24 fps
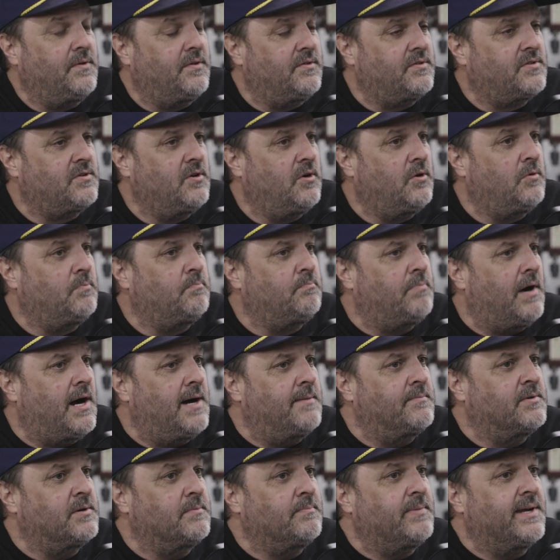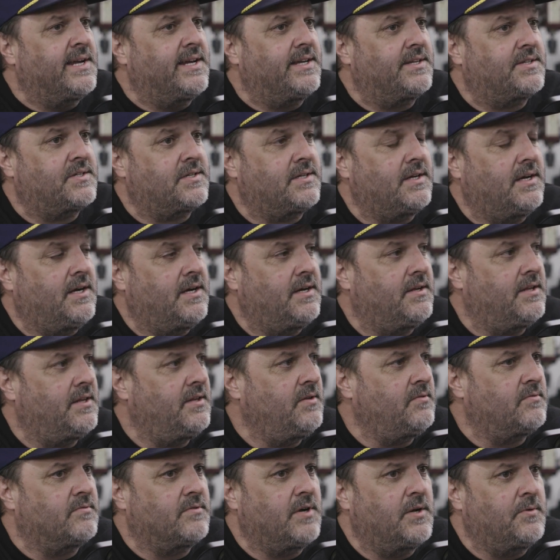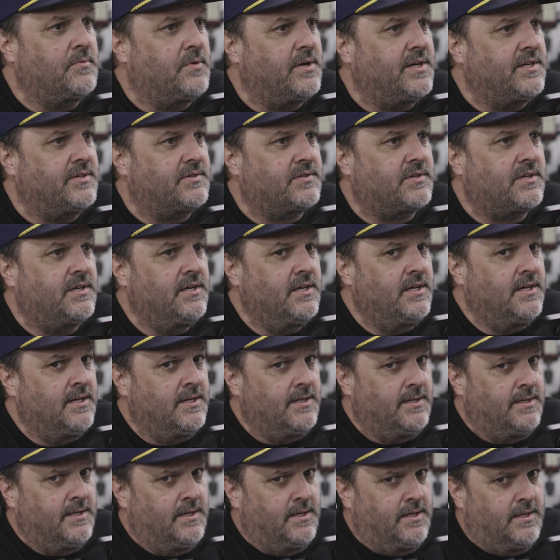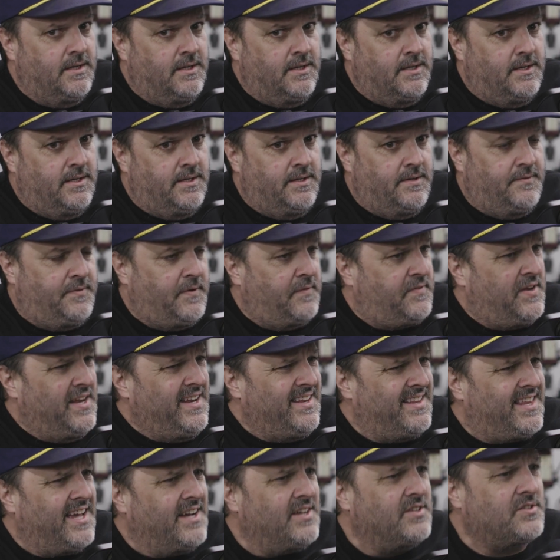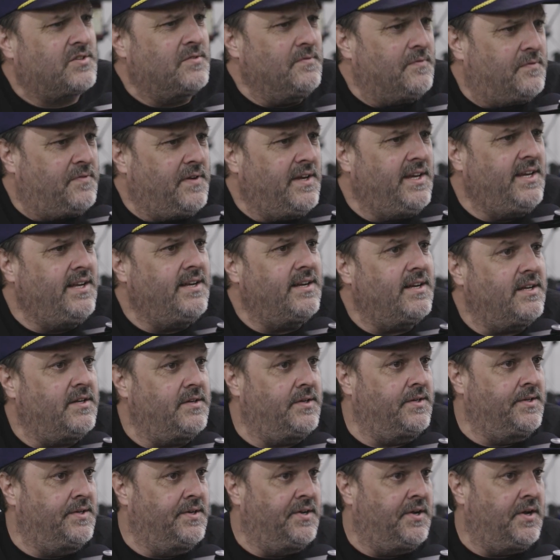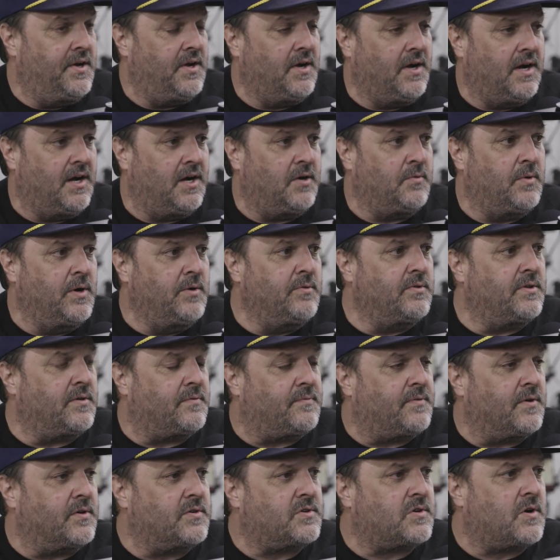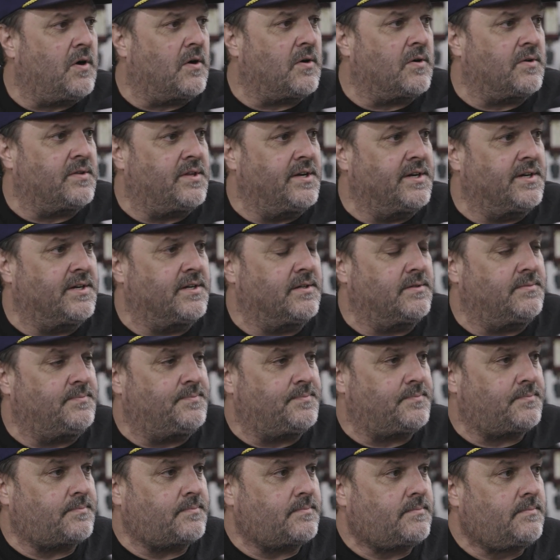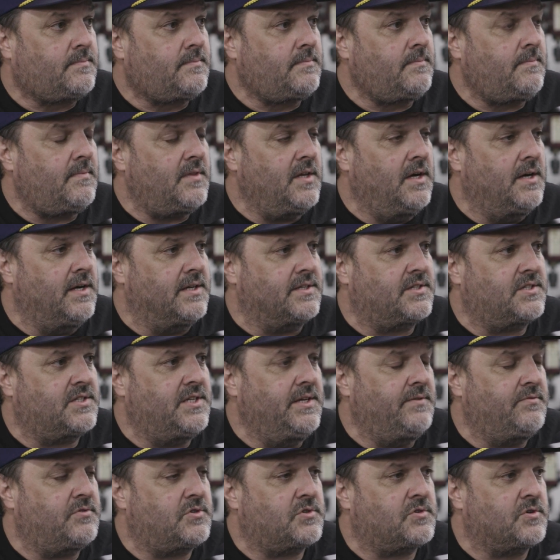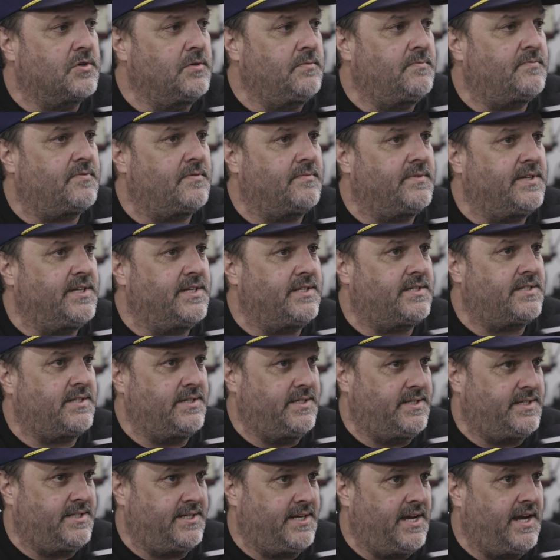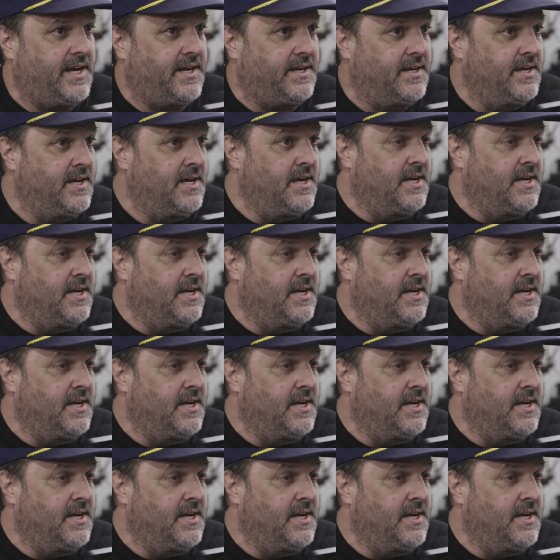It's an old bomber base. I think the runway's 15,000 feet. We were the first car there. Steve Stroop from the ECTA,